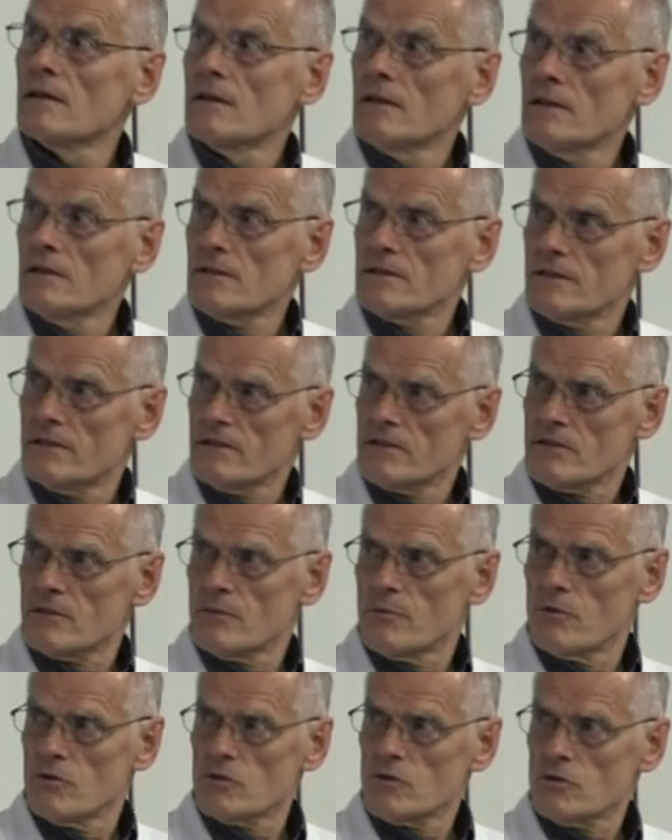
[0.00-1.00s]
Here's the
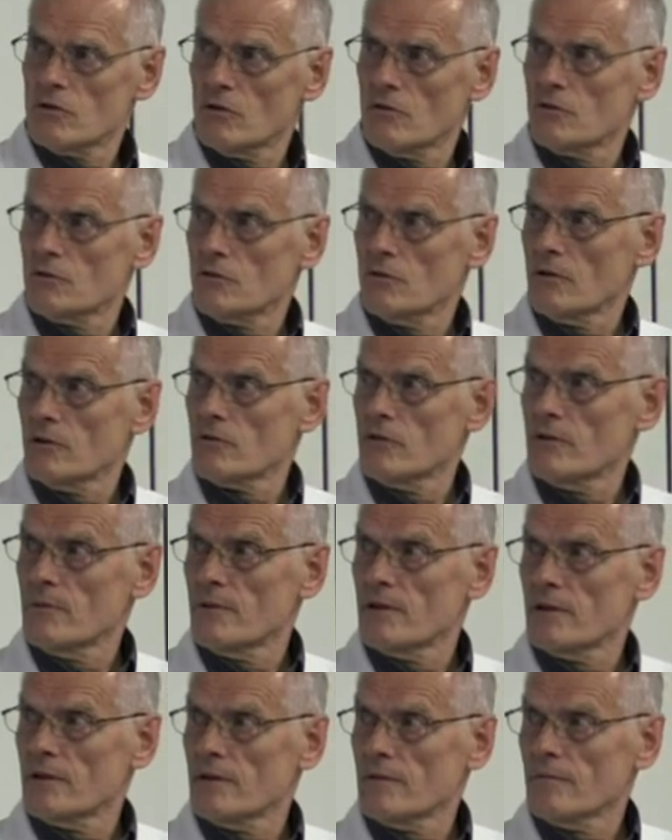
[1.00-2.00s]
distribution of
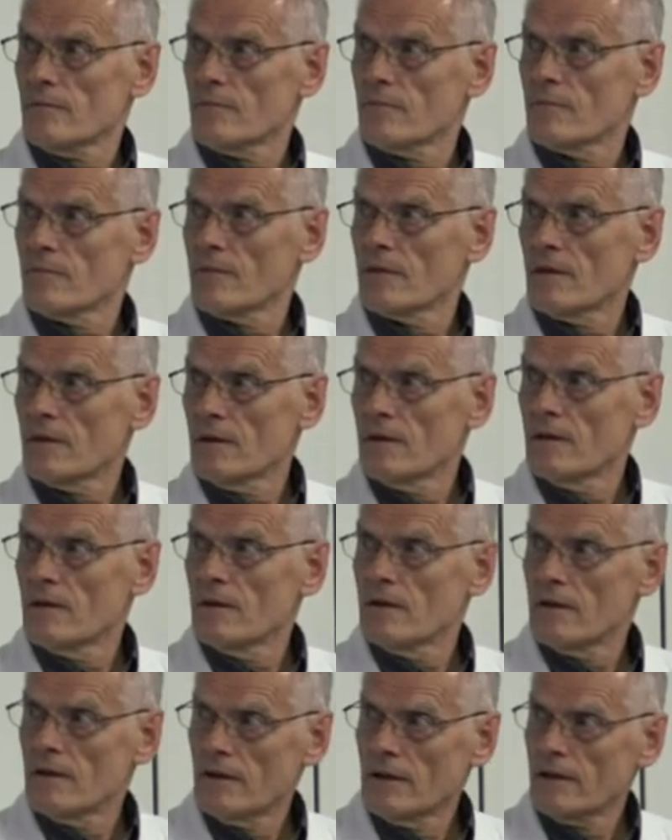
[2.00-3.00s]
tularemia.
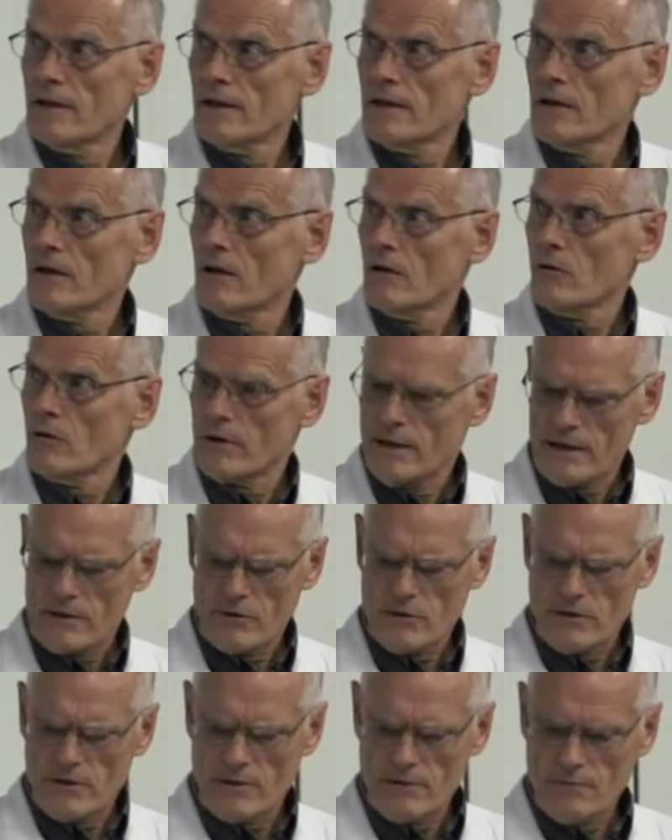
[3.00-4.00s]
Again, our
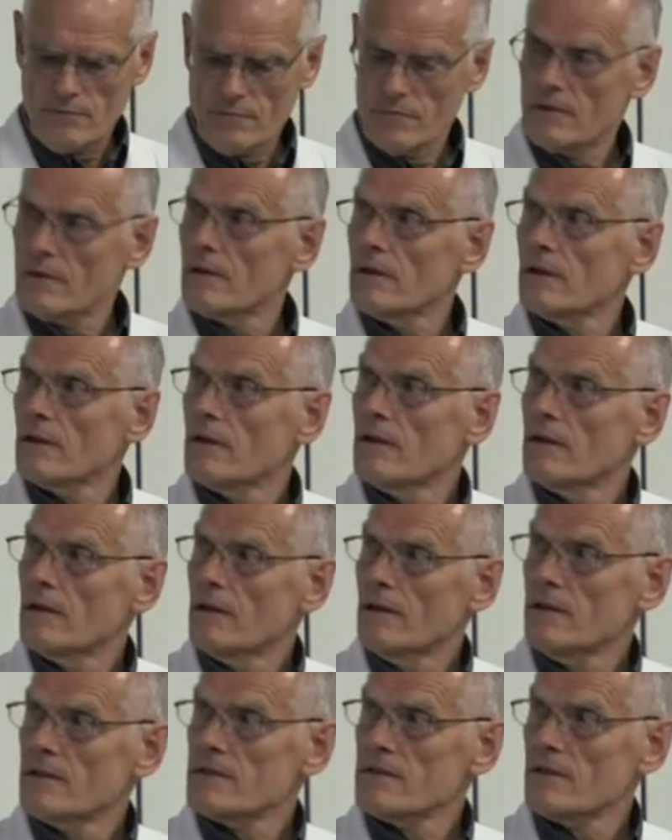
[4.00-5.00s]
area
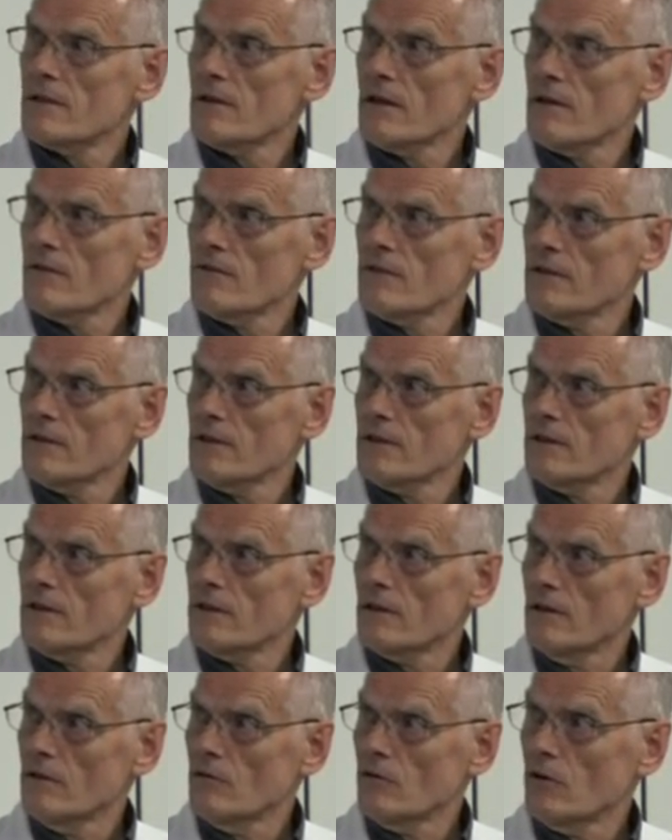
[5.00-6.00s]
is here heavily
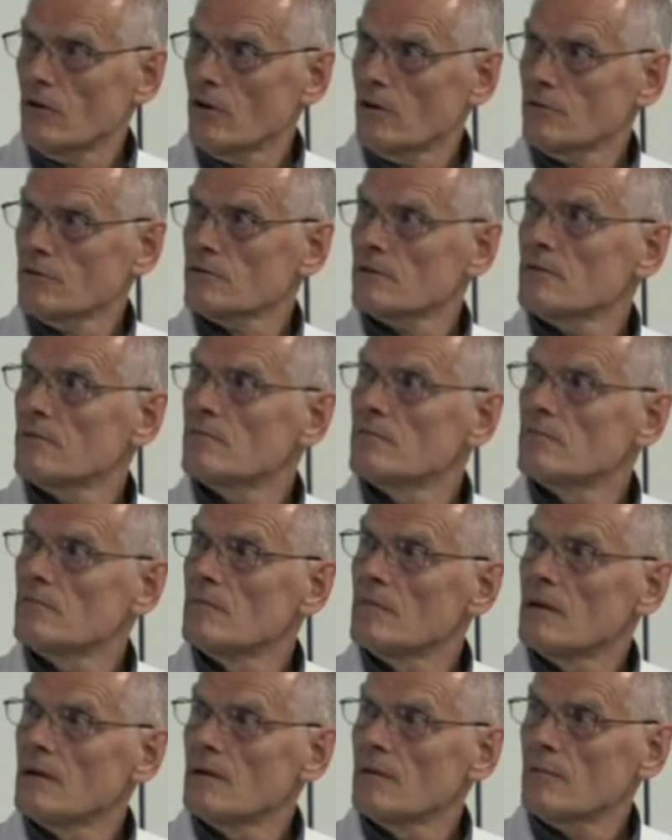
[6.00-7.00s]
involved,
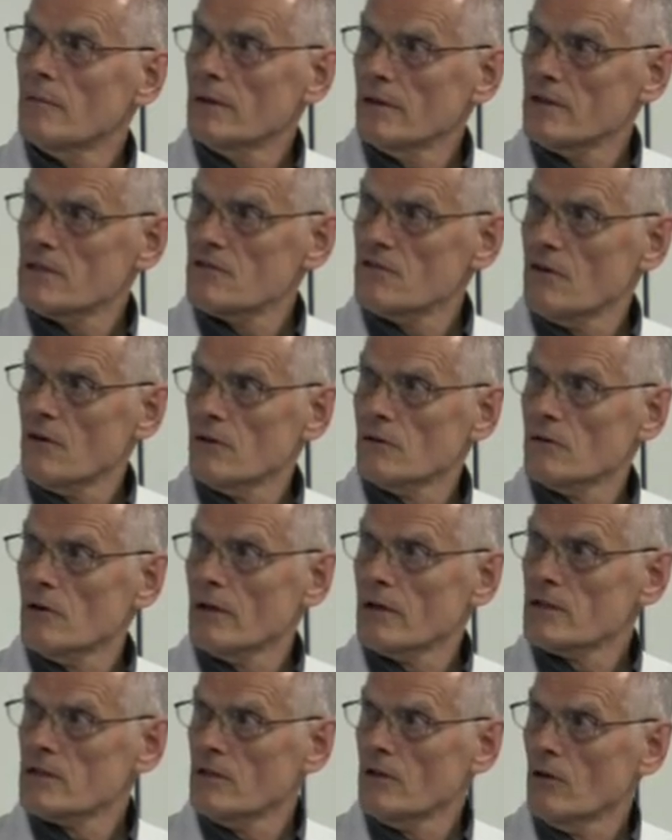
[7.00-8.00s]
but it's found
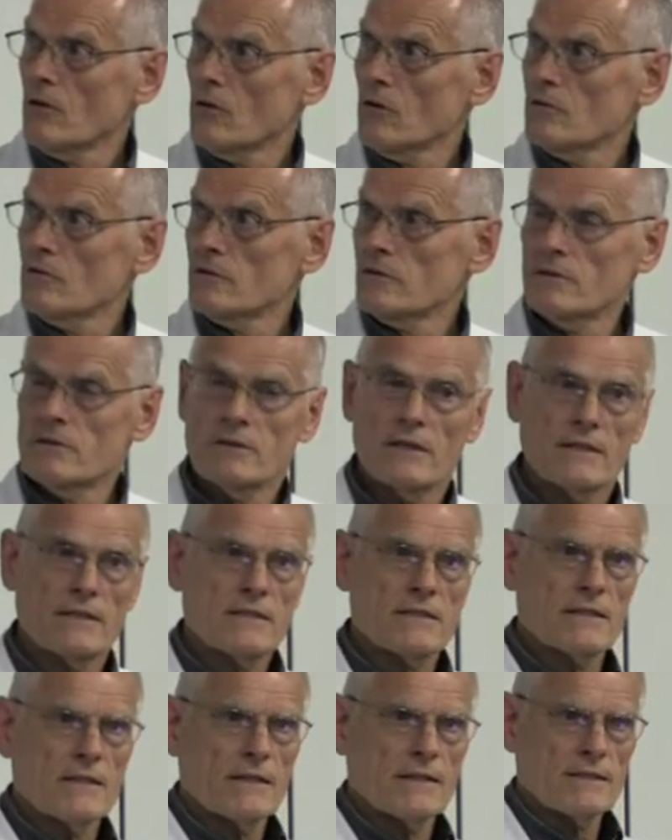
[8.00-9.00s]
actually all over the United
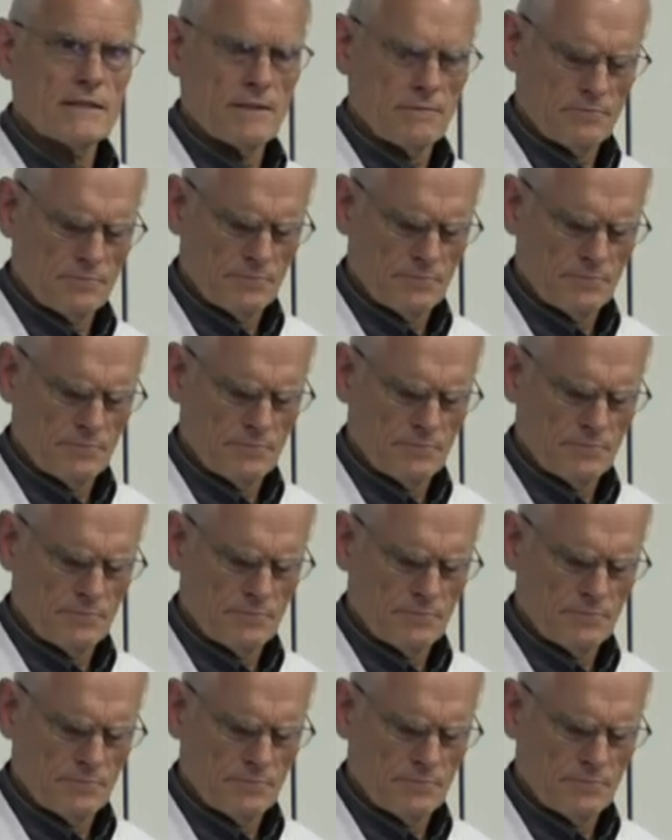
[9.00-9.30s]
States.